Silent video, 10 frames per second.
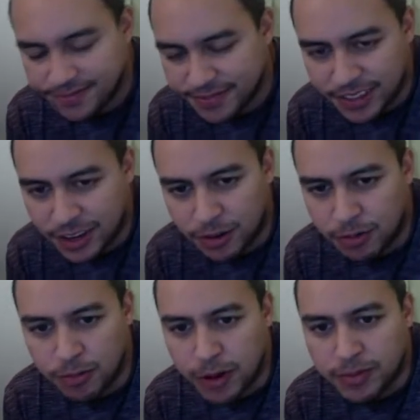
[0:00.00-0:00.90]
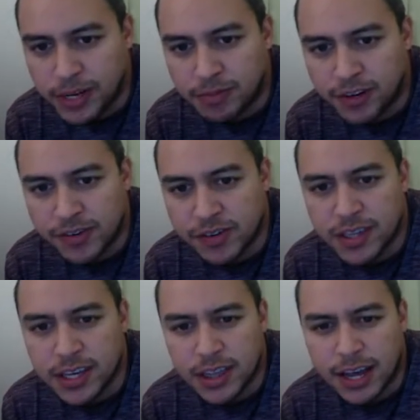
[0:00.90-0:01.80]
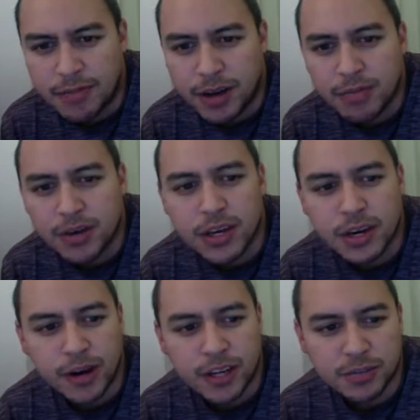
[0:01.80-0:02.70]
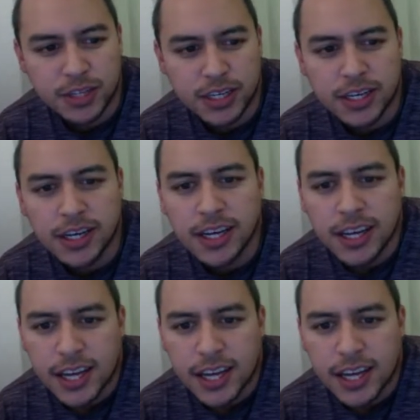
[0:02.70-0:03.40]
you know, I'm dumb for even thinking that might be a possibility.